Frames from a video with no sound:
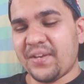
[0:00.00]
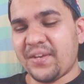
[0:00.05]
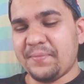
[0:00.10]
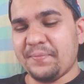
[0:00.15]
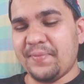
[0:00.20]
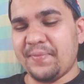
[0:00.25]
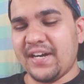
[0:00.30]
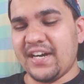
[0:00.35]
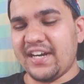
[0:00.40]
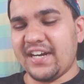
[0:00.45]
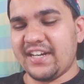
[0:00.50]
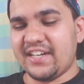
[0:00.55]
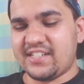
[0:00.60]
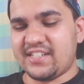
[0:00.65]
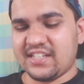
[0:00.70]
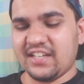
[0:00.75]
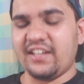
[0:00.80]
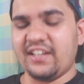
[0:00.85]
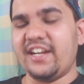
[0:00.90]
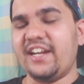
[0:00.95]
But
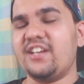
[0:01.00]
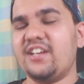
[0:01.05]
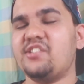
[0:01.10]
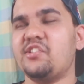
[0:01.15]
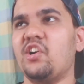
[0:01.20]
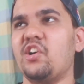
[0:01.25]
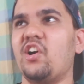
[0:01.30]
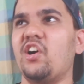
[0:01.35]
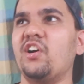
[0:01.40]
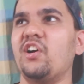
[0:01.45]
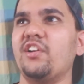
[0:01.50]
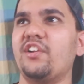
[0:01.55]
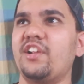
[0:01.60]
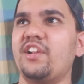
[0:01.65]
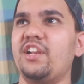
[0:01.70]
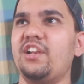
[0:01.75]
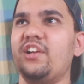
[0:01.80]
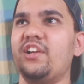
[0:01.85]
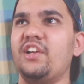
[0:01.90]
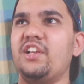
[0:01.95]
it's a great song,
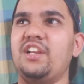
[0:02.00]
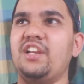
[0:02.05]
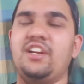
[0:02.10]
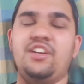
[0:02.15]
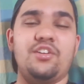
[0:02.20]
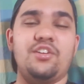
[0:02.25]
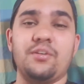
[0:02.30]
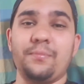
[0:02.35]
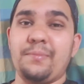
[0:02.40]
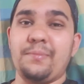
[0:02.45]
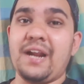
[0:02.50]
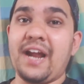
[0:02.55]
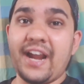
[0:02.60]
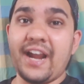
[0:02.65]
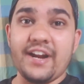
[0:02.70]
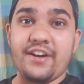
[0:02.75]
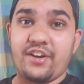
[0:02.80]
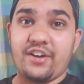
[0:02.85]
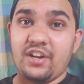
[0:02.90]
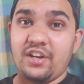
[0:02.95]
really, really, you know,
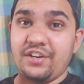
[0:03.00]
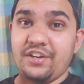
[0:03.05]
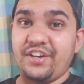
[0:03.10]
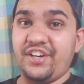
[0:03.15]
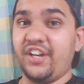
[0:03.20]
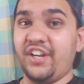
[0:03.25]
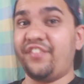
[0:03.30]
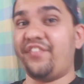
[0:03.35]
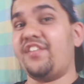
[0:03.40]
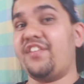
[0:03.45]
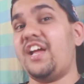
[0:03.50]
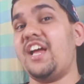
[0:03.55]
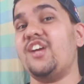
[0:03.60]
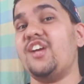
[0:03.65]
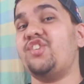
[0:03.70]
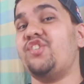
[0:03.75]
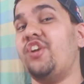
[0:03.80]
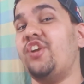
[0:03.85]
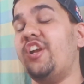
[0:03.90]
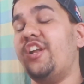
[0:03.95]
bright, really, really
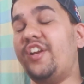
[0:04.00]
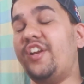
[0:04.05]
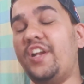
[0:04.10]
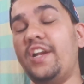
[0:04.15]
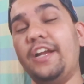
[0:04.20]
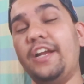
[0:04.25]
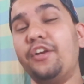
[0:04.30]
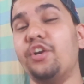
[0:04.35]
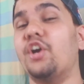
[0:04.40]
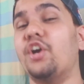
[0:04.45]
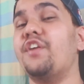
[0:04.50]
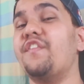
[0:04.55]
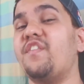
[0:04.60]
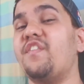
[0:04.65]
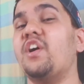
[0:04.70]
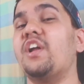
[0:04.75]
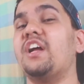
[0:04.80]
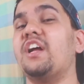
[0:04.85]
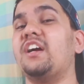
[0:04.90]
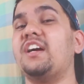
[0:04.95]
fresh, really, really good
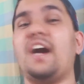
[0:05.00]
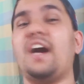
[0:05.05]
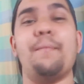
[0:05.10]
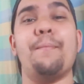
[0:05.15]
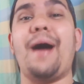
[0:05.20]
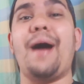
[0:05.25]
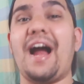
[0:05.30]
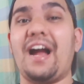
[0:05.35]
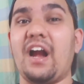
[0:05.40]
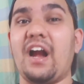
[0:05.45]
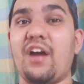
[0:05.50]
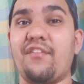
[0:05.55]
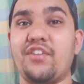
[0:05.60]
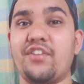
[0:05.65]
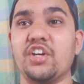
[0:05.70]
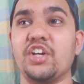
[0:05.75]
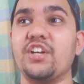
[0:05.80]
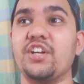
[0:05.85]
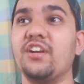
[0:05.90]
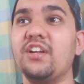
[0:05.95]
for a comeback
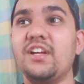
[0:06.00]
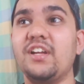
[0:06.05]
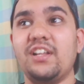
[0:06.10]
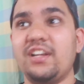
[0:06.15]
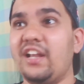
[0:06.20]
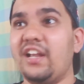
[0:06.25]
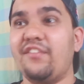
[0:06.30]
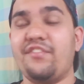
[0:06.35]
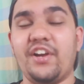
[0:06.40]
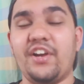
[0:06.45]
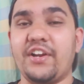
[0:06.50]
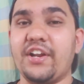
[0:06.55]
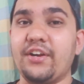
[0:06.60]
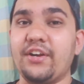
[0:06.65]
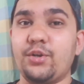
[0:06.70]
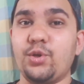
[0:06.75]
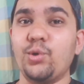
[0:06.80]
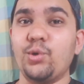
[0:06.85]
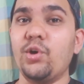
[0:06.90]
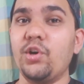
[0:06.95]
after like
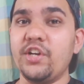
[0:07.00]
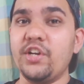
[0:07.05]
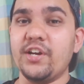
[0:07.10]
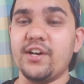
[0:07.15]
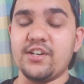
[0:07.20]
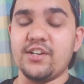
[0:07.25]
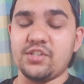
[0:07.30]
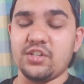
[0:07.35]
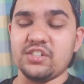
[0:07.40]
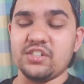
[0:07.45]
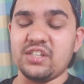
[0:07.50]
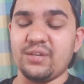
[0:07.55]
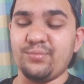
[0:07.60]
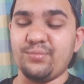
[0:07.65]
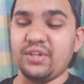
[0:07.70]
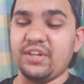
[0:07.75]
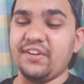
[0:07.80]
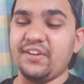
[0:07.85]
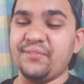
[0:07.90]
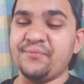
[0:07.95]
freaking 2 years or
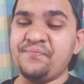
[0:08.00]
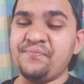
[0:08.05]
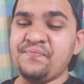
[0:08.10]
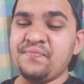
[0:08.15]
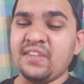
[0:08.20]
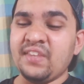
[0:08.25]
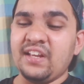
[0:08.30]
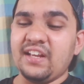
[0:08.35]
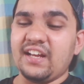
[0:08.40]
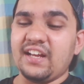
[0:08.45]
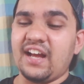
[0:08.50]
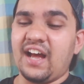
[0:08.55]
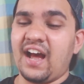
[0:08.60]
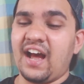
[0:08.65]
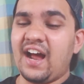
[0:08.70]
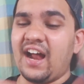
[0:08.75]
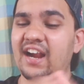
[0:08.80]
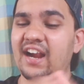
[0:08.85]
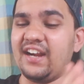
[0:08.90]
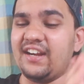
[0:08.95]
something.
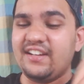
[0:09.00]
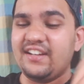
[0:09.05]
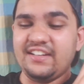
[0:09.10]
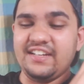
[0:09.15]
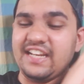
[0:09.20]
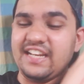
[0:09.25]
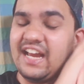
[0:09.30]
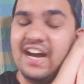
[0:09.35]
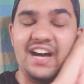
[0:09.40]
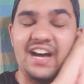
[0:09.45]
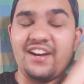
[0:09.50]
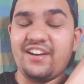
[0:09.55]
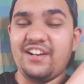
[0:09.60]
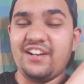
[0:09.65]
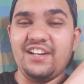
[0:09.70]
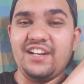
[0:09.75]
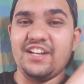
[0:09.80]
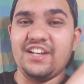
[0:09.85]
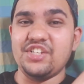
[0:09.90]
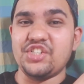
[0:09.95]
And yeah,
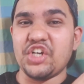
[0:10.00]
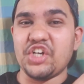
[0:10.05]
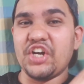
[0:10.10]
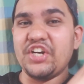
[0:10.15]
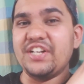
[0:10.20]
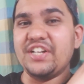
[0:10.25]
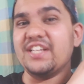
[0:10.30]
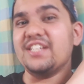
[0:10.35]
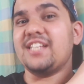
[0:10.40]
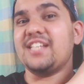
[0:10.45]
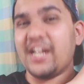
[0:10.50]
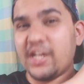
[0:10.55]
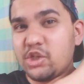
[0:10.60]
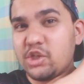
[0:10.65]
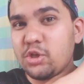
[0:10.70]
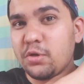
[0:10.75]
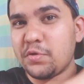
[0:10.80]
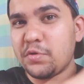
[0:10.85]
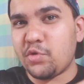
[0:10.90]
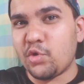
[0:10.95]
really enjoyed this. Thank you
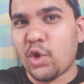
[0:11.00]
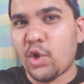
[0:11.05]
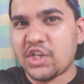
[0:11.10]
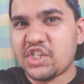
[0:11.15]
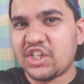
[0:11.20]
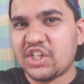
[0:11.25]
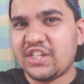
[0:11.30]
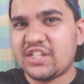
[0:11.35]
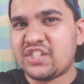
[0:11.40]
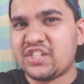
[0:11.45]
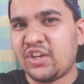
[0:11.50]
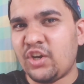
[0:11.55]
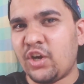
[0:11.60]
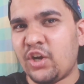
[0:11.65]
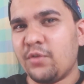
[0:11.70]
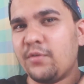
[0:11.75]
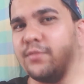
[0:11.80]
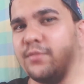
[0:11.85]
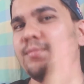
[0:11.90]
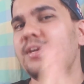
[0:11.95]
so much for watching this
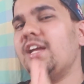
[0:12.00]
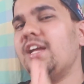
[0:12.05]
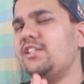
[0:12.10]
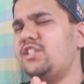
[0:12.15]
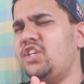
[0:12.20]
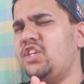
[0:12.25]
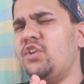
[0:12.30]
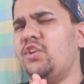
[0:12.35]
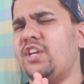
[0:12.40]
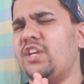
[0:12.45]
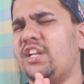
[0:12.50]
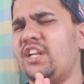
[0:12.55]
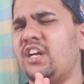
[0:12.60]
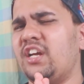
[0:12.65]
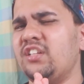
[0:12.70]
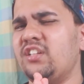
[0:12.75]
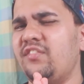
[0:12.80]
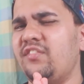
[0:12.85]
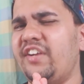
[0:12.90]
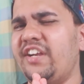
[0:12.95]
along with me. I'll see you in
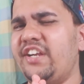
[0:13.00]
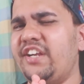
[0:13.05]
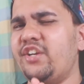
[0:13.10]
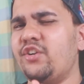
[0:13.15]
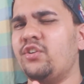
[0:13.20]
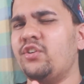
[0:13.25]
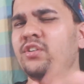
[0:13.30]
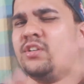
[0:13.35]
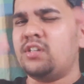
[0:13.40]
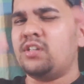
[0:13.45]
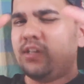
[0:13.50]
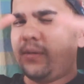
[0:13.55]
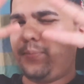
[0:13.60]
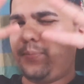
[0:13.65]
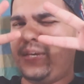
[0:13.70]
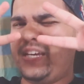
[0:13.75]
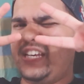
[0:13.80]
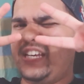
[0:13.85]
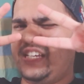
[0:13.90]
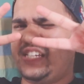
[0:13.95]
another video.
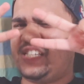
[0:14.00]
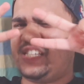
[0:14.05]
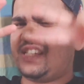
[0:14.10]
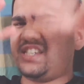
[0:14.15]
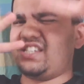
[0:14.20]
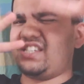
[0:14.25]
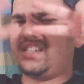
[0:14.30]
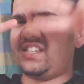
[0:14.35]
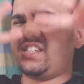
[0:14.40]
Peace.